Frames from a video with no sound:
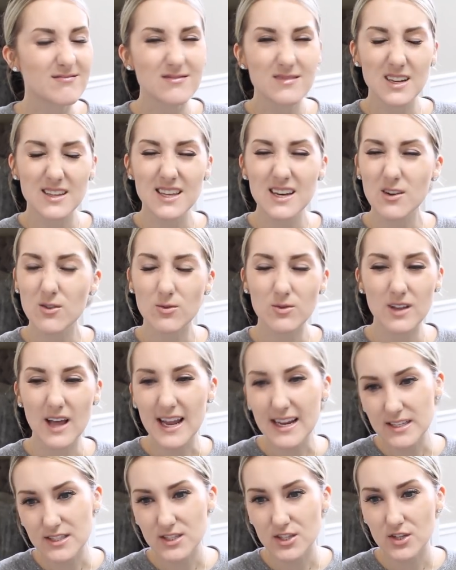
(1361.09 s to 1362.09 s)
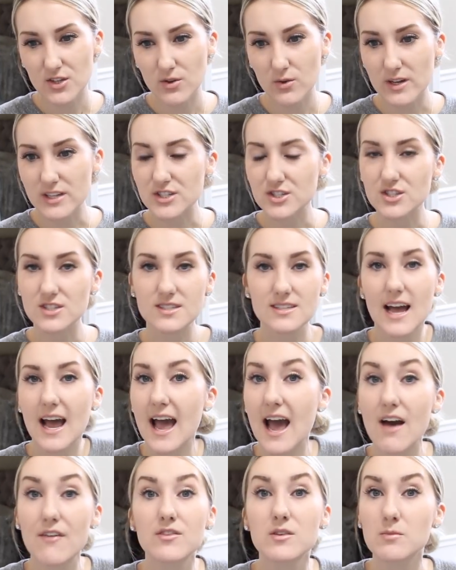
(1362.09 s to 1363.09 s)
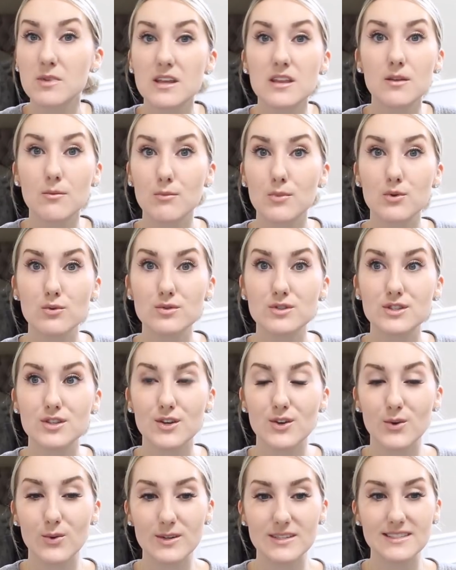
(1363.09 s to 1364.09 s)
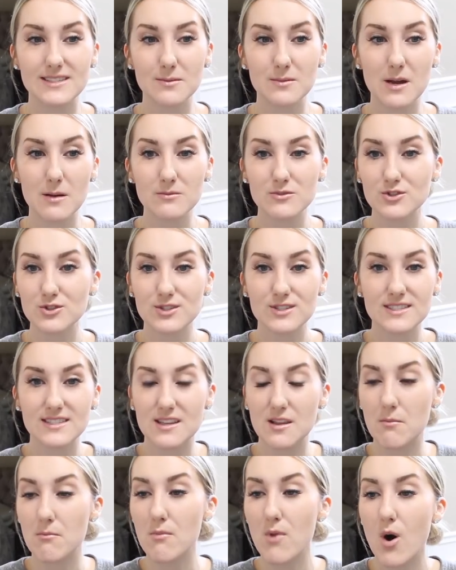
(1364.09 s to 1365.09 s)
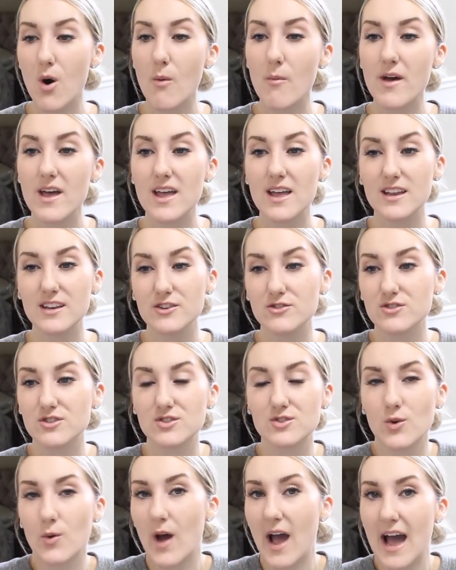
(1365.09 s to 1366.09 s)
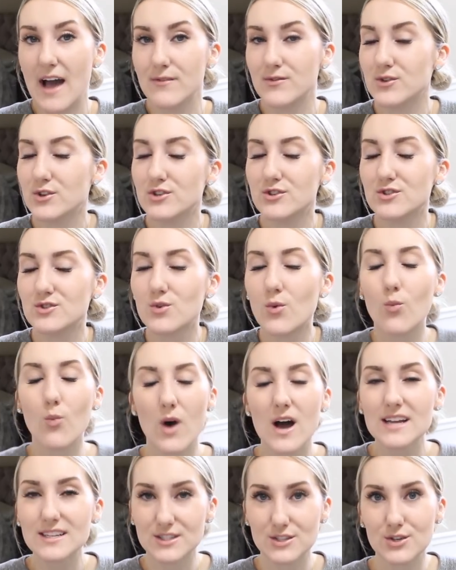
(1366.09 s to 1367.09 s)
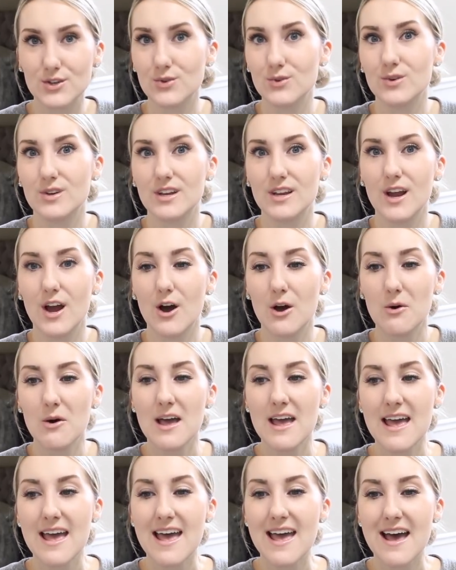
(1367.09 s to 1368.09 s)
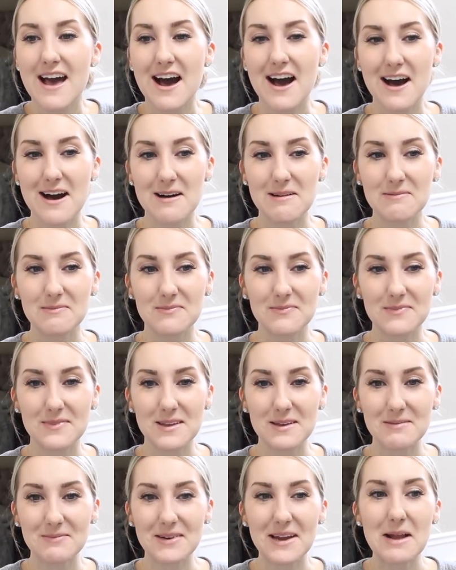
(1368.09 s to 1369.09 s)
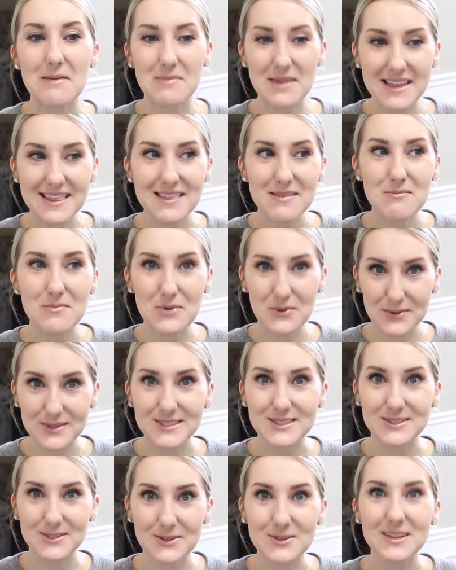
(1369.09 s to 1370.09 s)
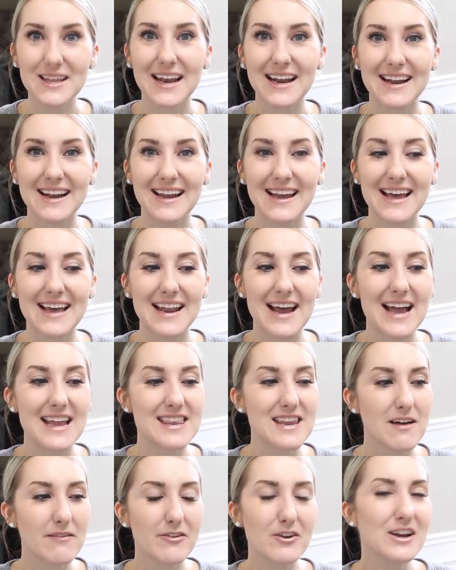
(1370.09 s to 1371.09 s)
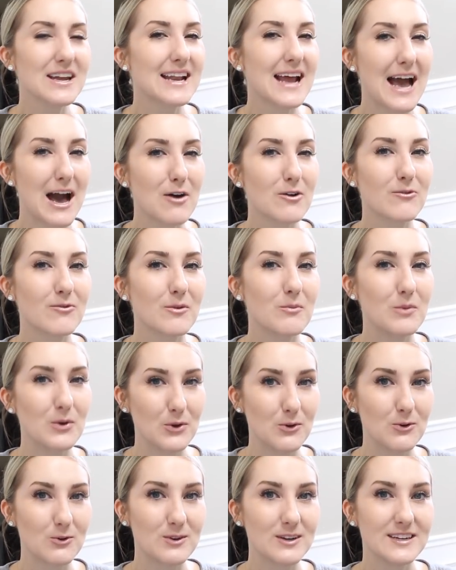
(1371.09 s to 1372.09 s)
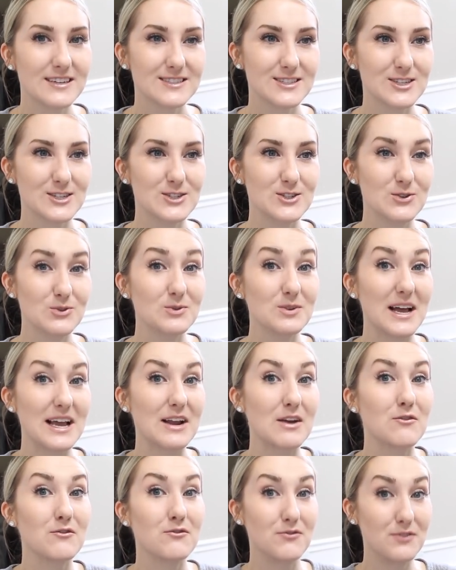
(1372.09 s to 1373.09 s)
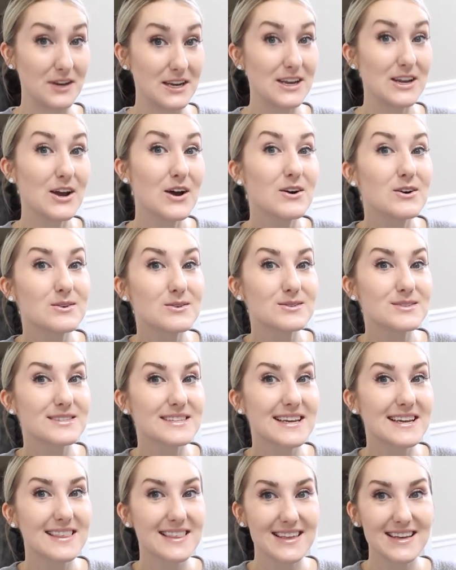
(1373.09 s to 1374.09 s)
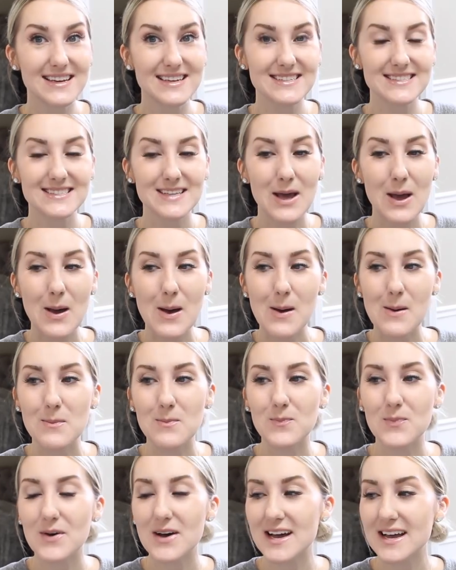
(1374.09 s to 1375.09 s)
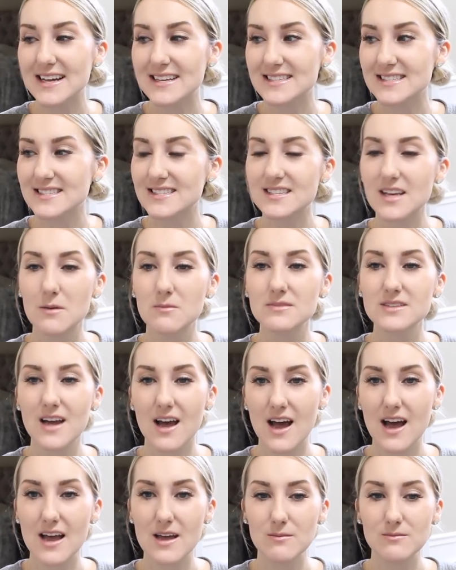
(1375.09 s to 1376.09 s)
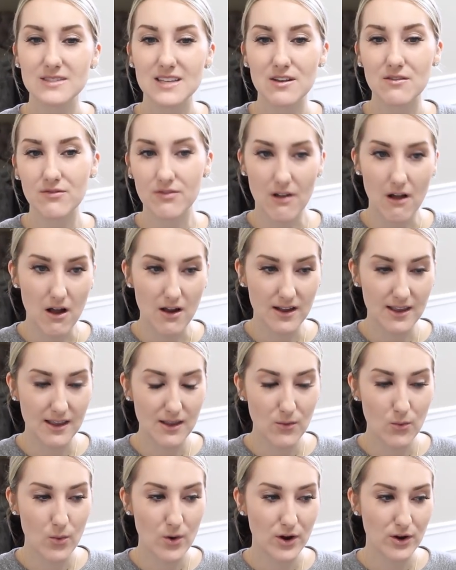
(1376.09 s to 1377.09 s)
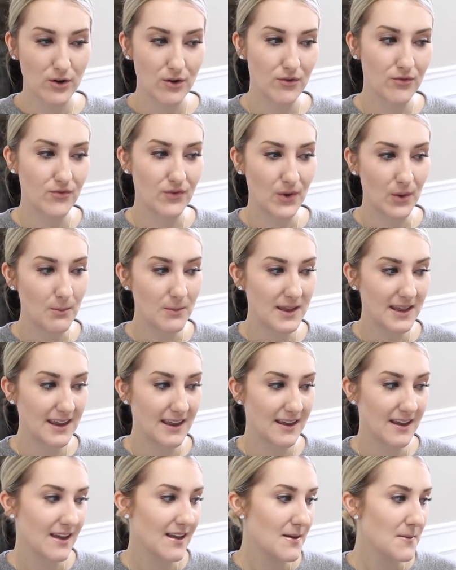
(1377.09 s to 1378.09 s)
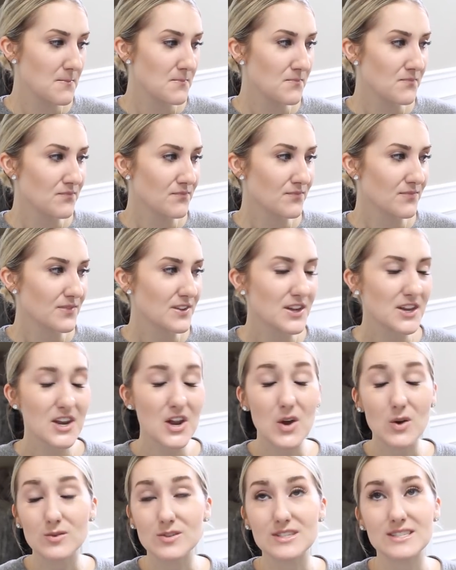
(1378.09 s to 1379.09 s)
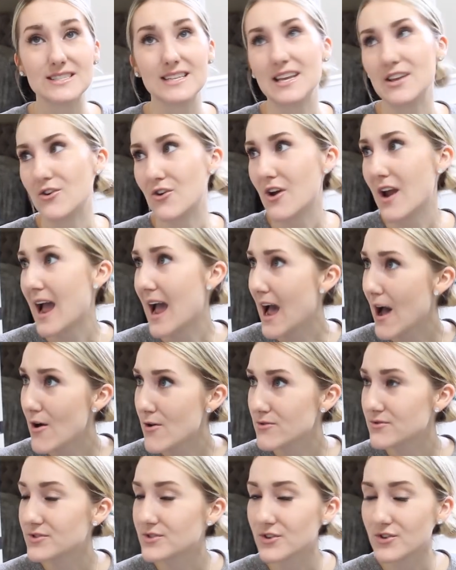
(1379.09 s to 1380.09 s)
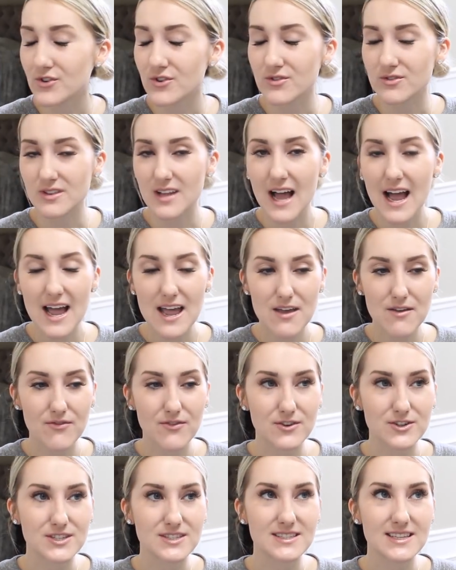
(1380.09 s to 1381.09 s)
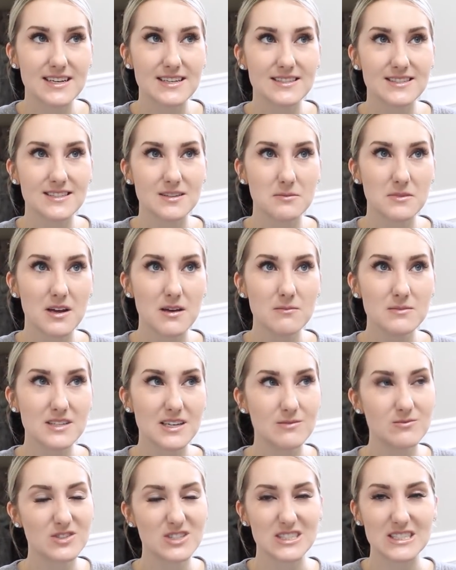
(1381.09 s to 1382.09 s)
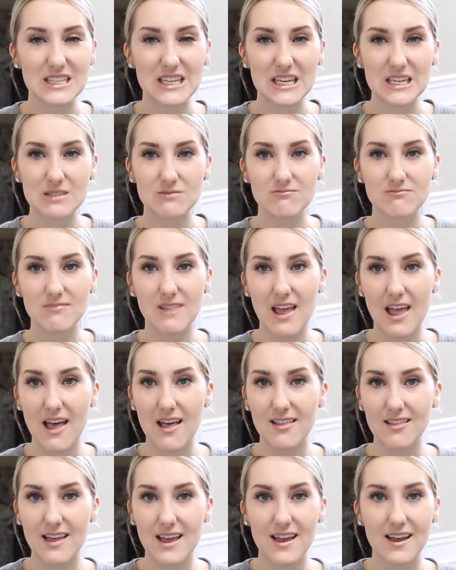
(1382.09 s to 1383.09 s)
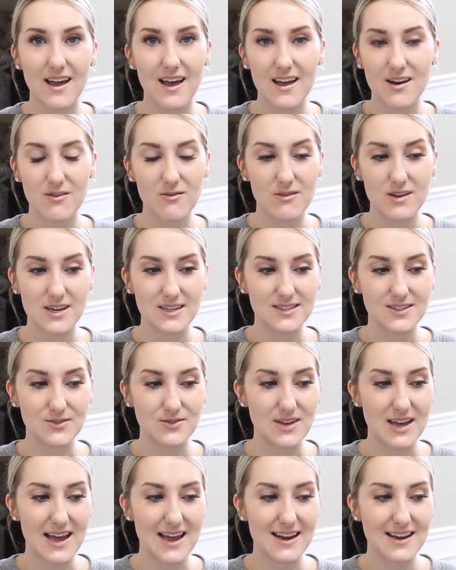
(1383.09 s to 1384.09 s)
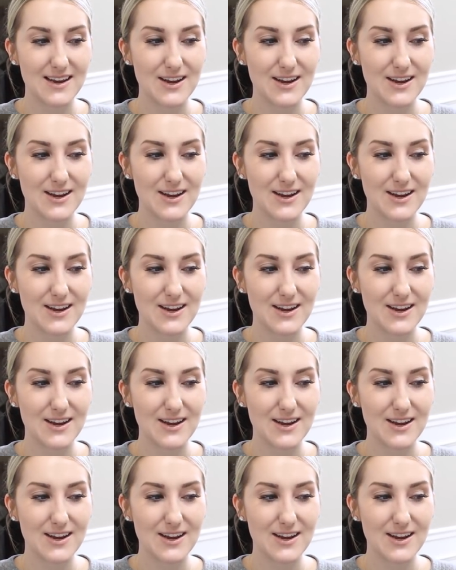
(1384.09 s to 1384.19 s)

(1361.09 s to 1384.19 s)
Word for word: I don't like to, it's just I have to be in the mood to, and sometimes you're just in the moment and you just don't have to, you just don't want to, you know? But I'm in the mood to do that again. I never get out of the mood to do like videos like this, but sometimes like vlogging where you're filming, you know, just like your house or your life or just things, sometimes I'm just like, meh, like I don't want to do that.